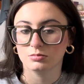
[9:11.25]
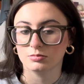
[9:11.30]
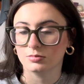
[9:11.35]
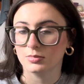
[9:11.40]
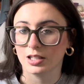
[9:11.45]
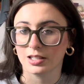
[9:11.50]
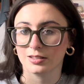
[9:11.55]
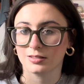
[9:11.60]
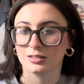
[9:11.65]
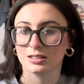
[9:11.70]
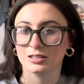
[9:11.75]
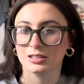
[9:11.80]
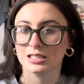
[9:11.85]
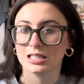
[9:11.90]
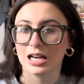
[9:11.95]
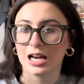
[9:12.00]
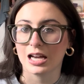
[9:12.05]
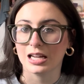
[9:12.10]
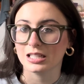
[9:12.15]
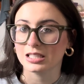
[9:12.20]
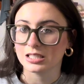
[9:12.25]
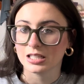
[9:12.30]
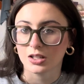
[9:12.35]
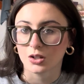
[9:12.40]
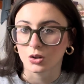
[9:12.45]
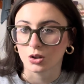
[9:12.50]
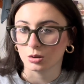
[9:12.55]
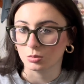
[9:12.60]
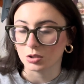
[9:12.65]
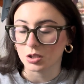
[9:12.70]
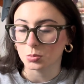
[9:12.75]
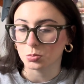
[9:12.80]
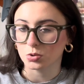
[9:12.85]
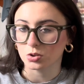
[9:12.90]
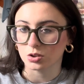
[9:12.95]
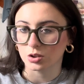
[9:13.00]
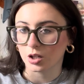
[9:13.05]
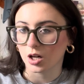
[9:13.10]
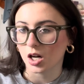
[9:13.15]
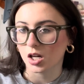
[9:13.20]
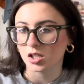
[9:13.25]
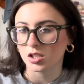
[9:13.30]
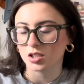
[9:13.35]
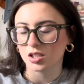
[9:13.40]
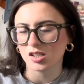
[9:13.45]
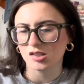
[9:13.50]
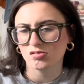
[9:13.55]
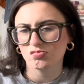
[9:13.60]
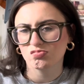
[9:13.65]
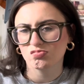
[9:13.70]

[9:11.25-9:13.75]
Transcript: like 9-10 other people, you're kind of just like,